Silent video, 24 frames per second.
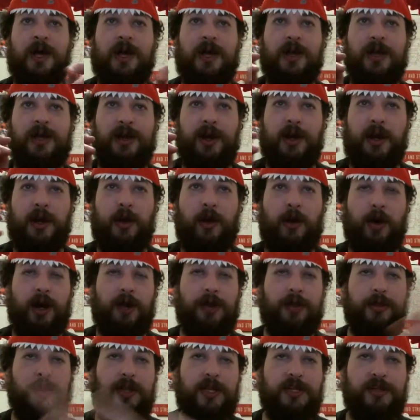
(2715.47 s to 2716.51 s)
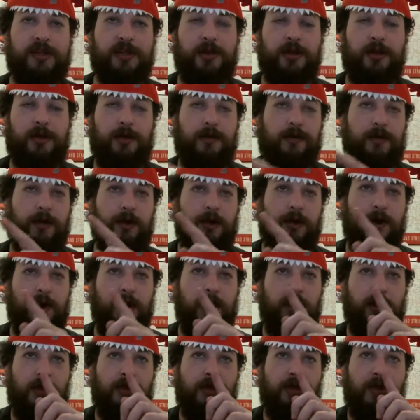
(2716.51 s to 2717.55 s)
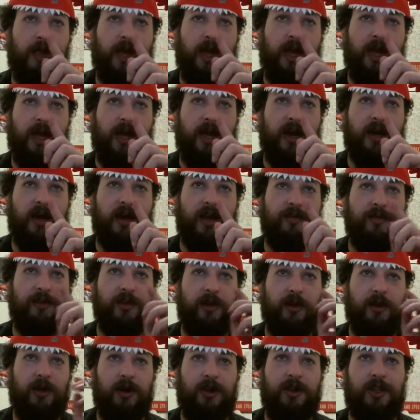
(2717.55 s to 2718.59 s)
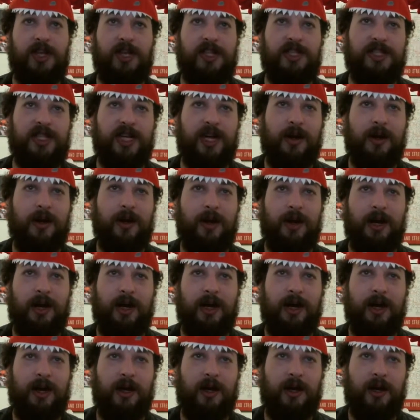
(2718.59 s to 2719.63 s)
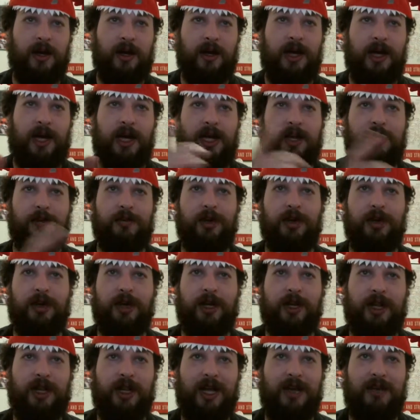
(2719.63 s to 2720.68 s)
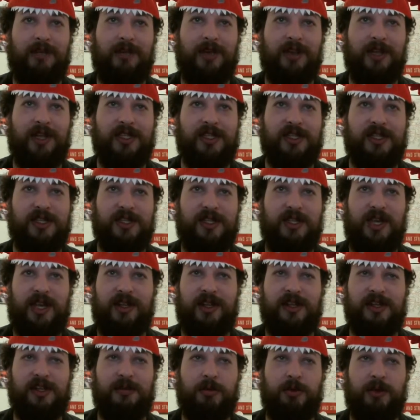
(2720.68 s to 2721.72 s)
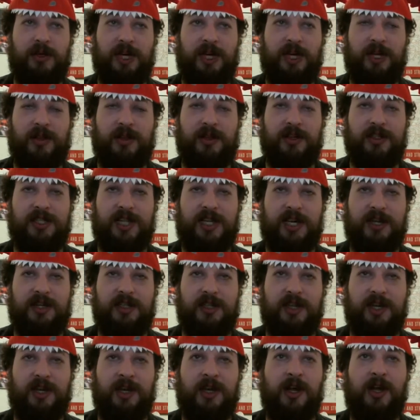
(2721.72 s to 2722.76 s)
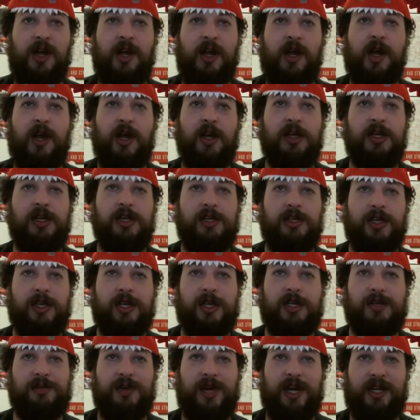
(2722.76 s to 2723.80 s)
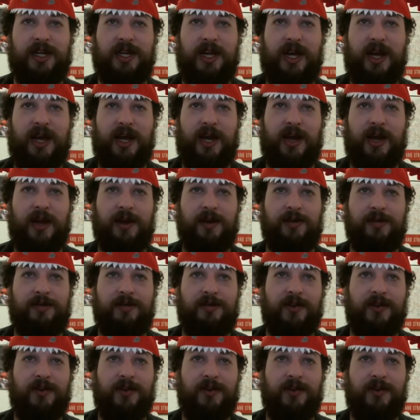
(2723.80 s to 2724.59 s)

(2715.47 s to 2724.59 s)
On this server, that if you're in this area and you build a claim in this particular section, you should expect to have